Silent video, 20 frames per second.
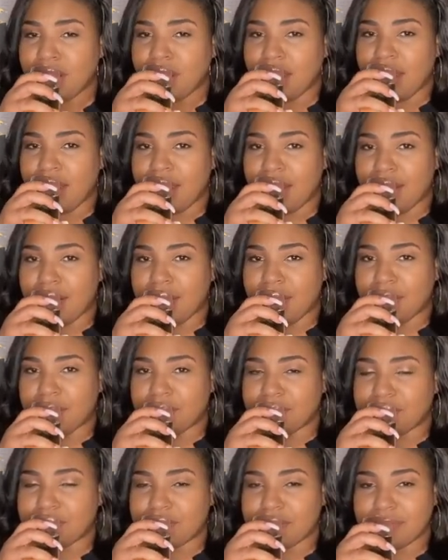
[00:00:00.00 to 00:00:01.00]

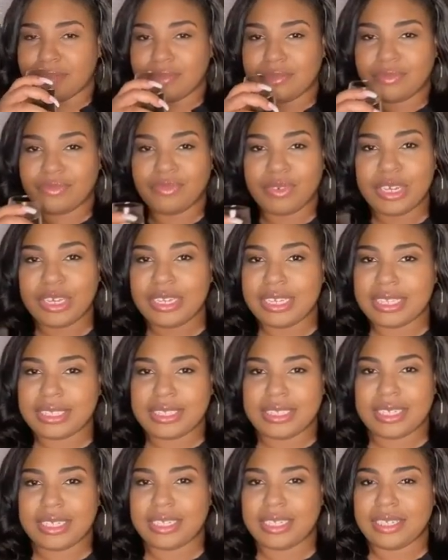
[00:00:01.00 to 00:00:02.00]
Um,
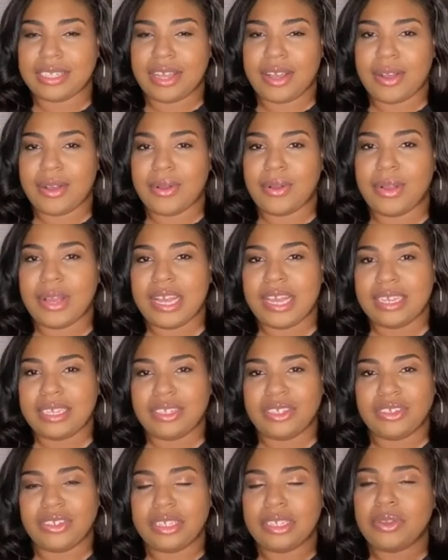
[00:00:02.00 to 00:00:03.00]
realistically though
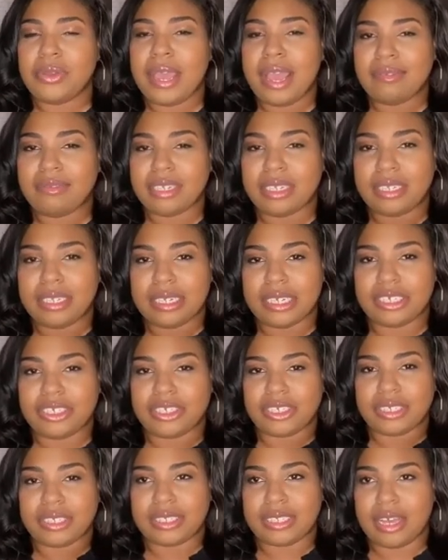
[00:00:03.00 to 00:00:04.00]
you, you have to look at
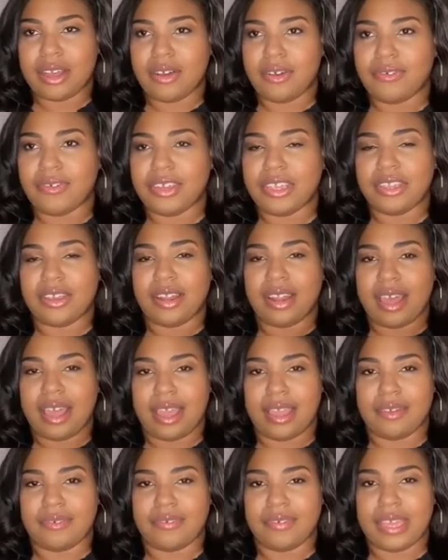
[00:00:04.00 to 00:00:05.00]
yourself in your
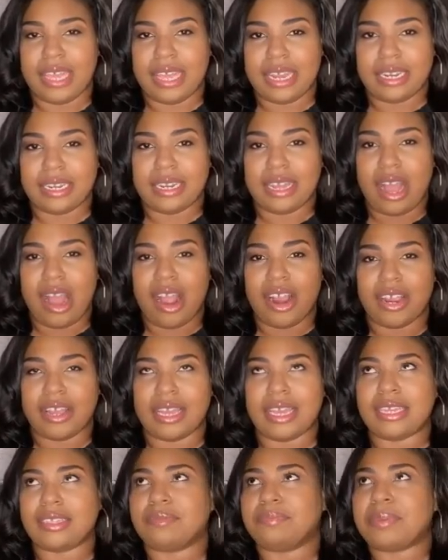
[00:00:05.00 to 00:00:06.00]
life and are
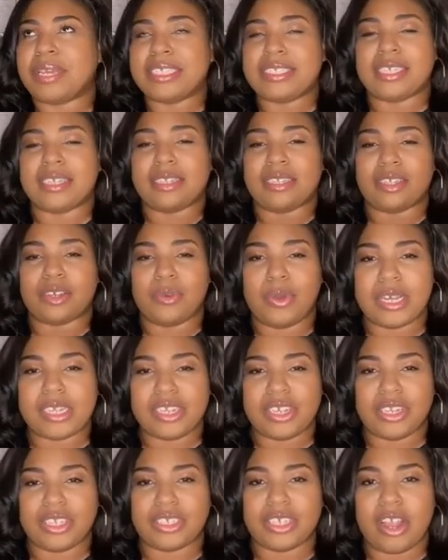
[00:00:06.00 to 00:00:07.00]
it basically the
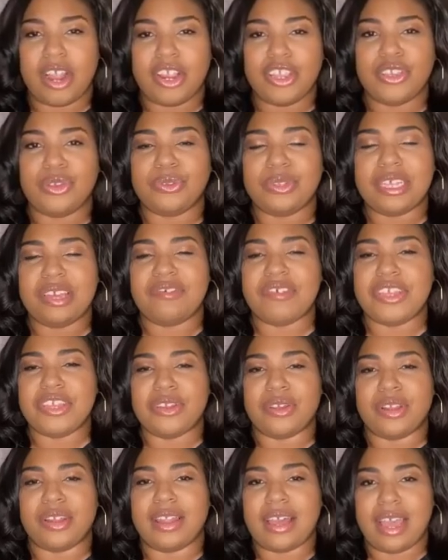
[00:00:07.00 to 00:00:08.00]
question is are you living
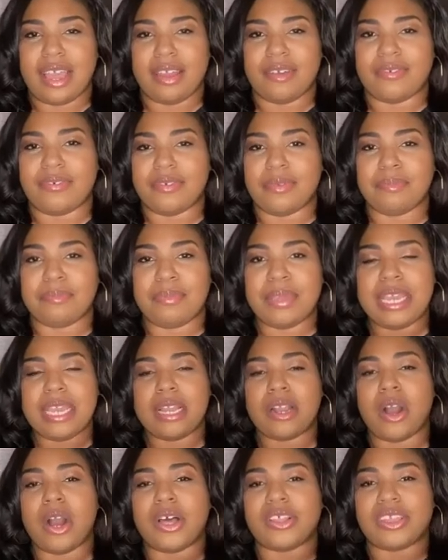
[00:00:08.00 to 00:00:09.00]
your life
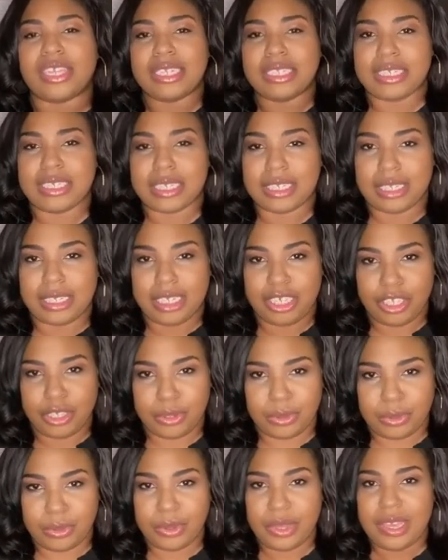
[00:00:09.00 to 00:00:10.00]
being authentically
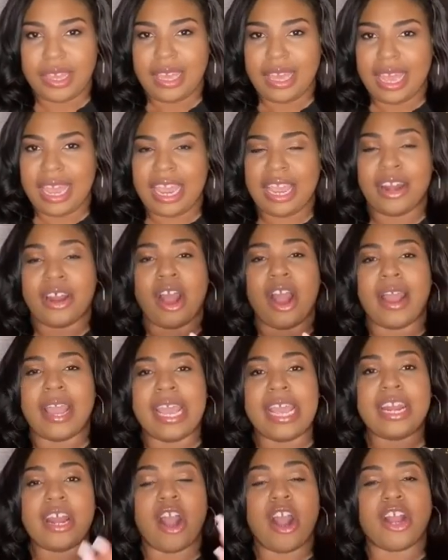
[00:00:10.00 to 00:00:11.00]
you and,
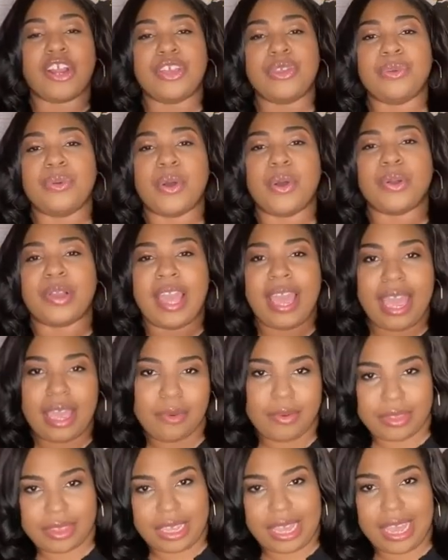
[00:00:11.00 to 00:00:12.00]
and are you okay
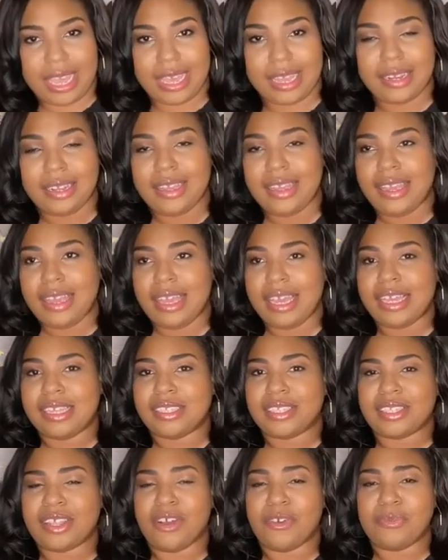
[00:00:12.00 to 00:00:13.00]
with that and
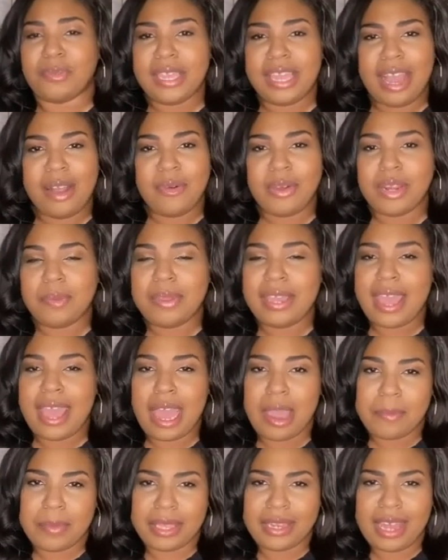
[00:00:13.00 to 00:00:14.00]
so me i want to be
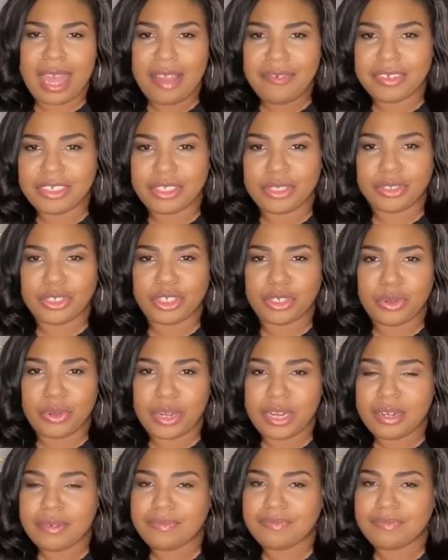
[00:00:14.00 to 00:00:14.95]
happy life is too short